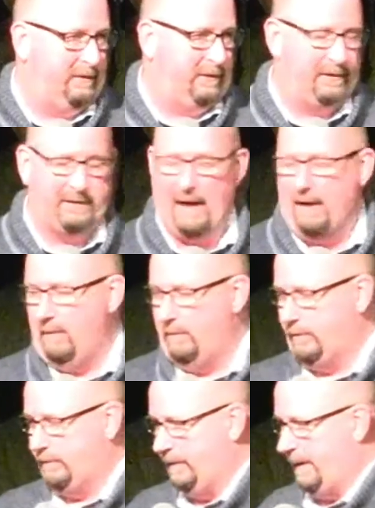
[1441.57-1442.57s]
just how I
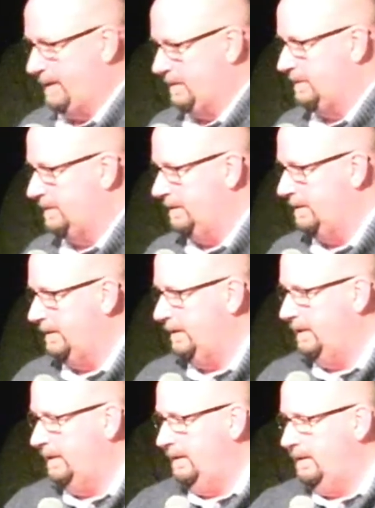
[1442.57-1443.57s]
was raised.
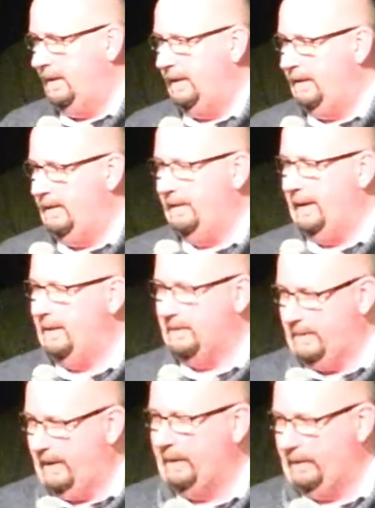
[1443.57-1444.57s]
And that
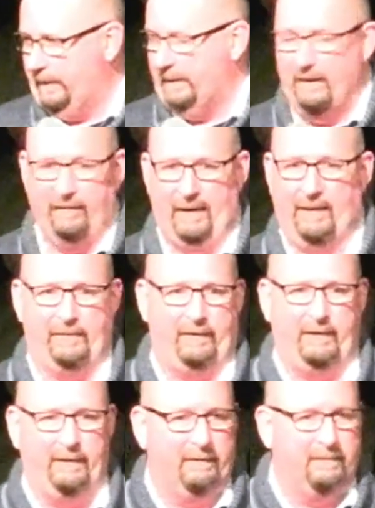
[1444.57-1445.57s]
is not a good enough
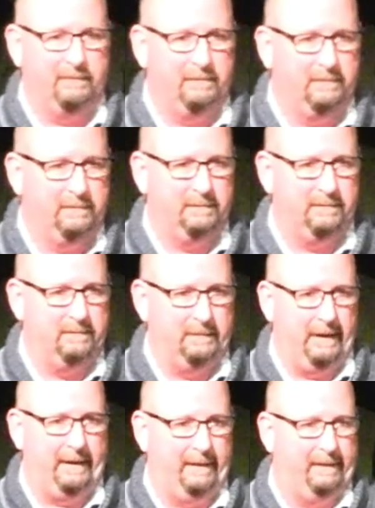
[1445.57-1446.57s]
answer,
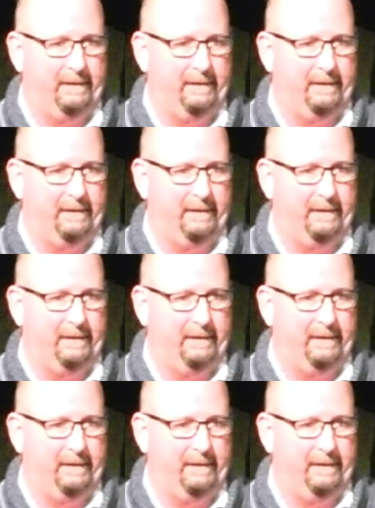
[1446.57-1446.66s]
right?